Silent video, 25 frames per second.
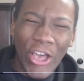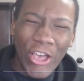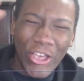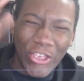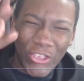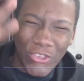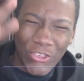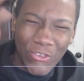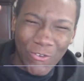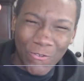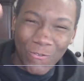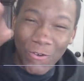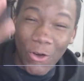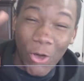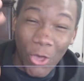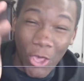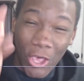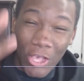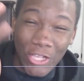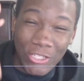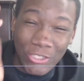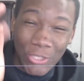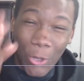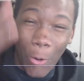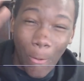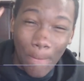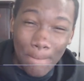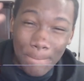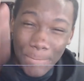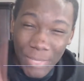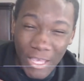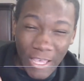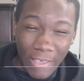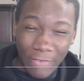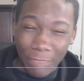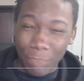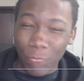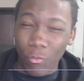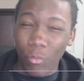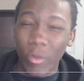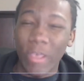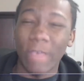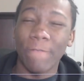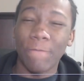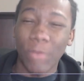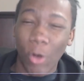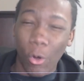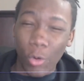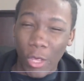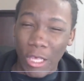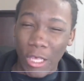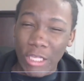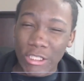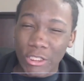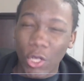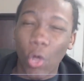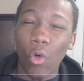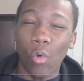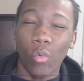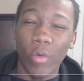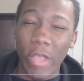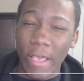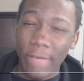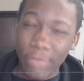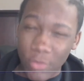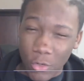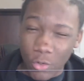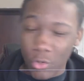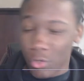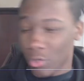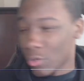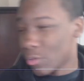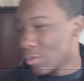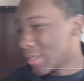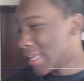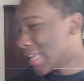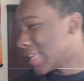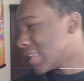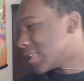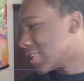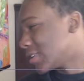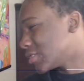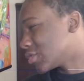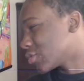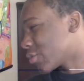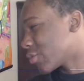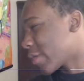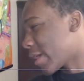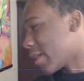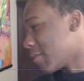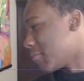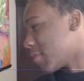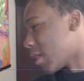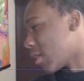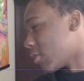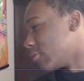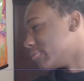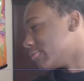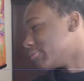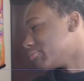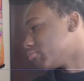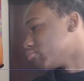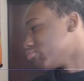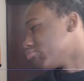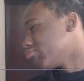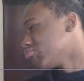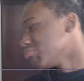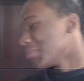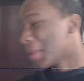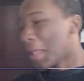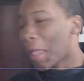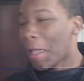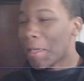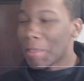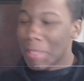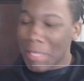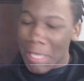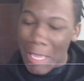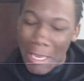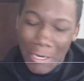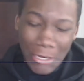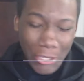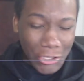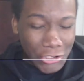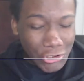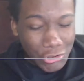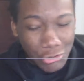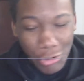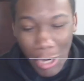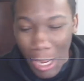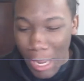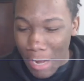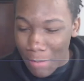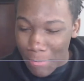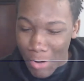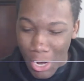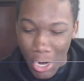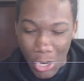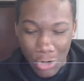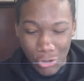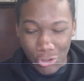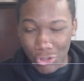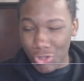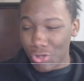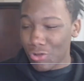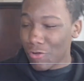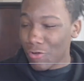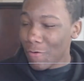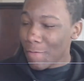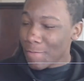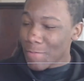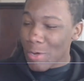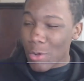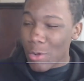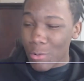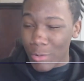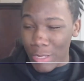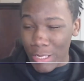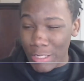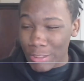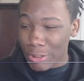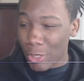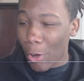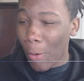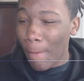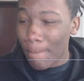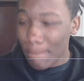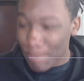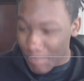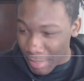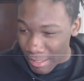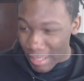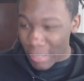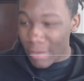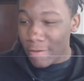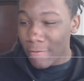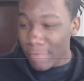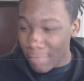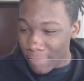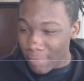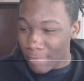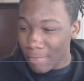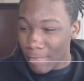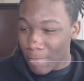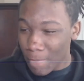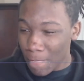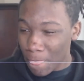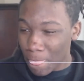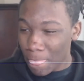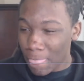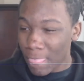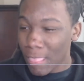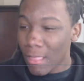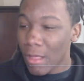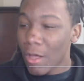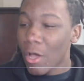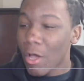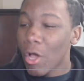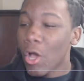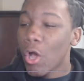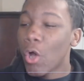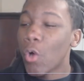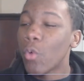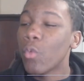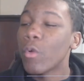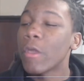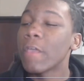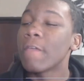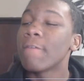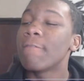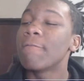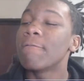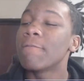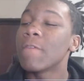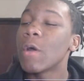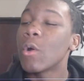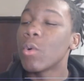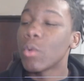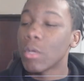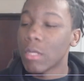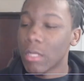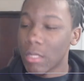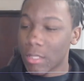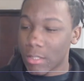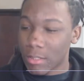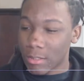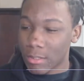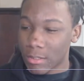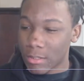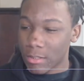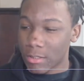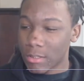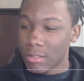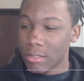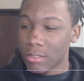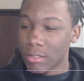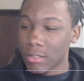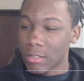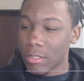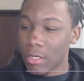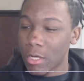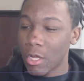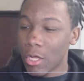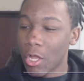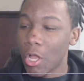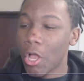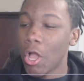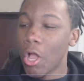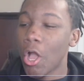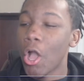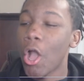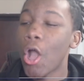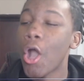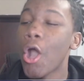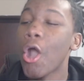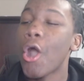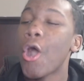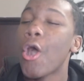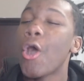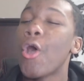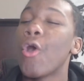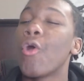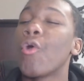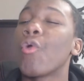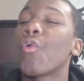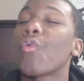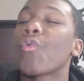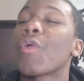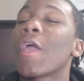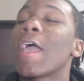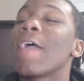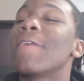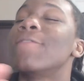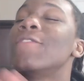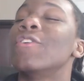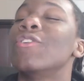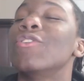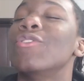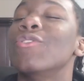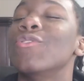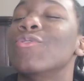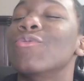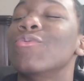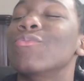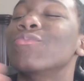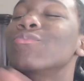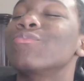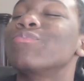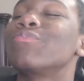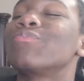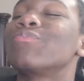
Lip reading: You focus on beef, we focus on revenue. Get it straight, bro. Get it straight, bro. You focus on beef, we focus on revenue.